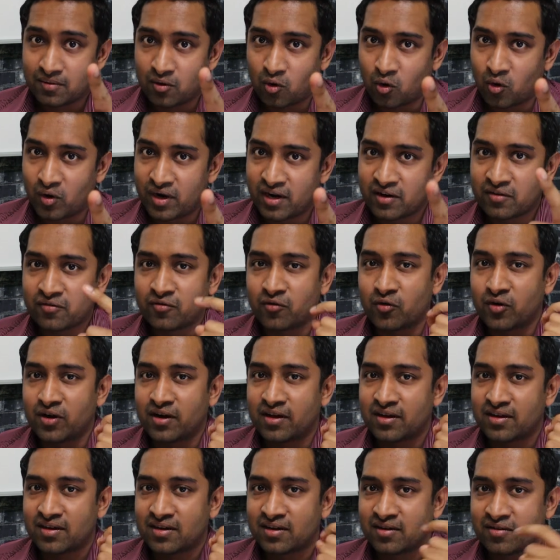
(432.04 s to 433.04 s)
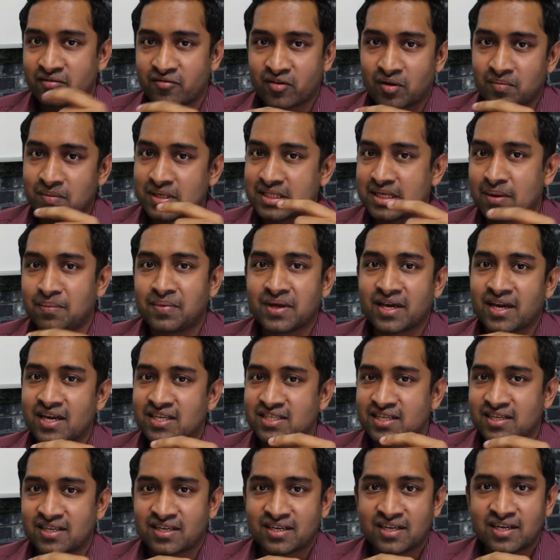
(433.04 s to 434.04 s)
order food from this
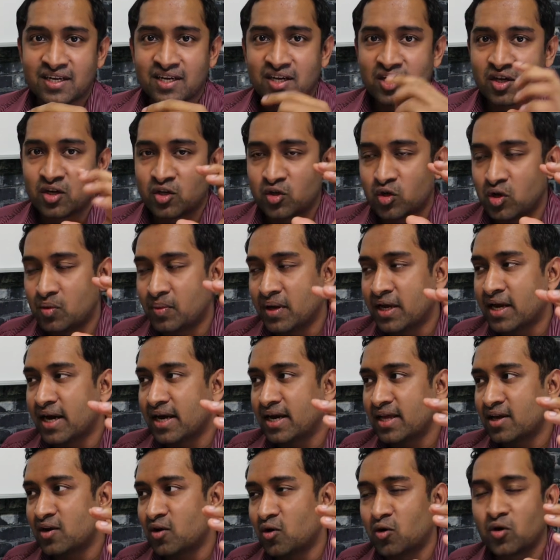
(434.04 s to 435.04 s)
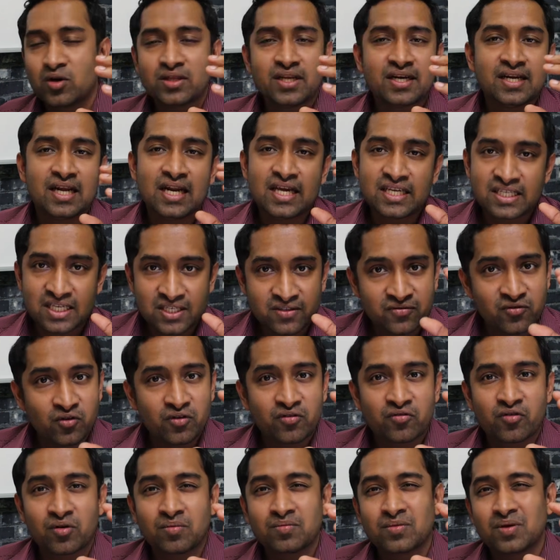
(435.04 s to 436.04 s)
application. You'll be getting all the delicious
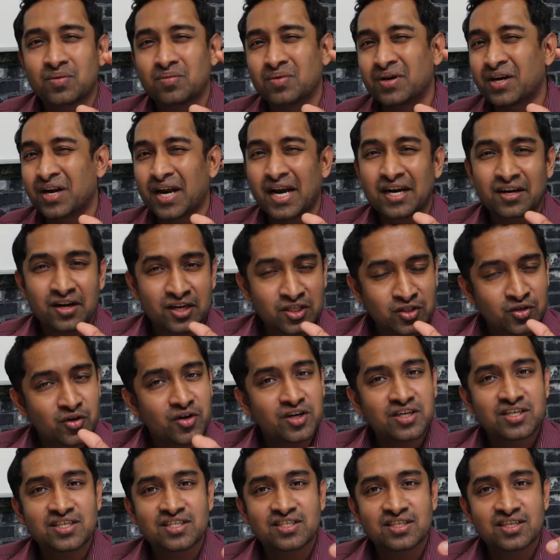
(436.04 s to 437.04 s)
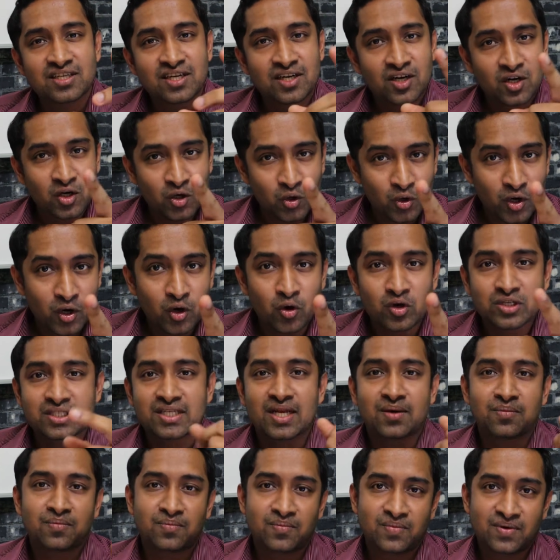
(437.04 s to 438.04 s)
food from the great restaurants to your
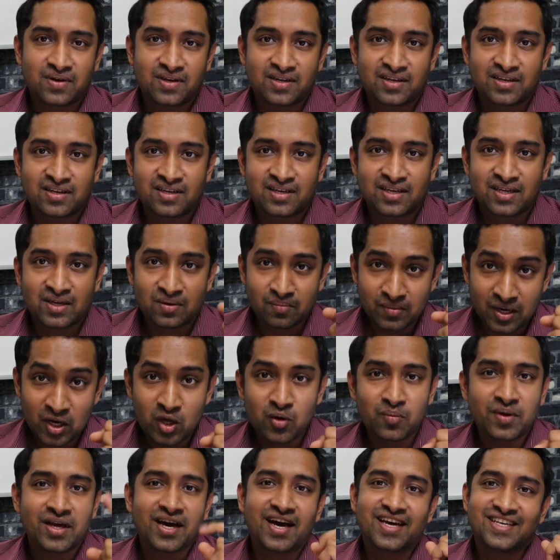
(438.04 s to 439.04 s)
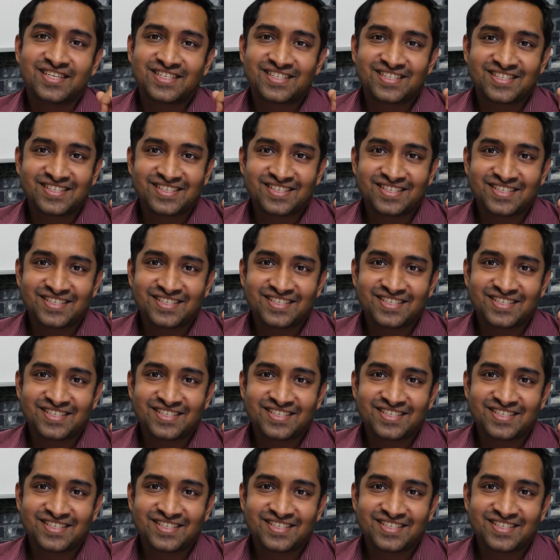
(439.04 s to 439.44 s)
doorstep. Believe me, guys.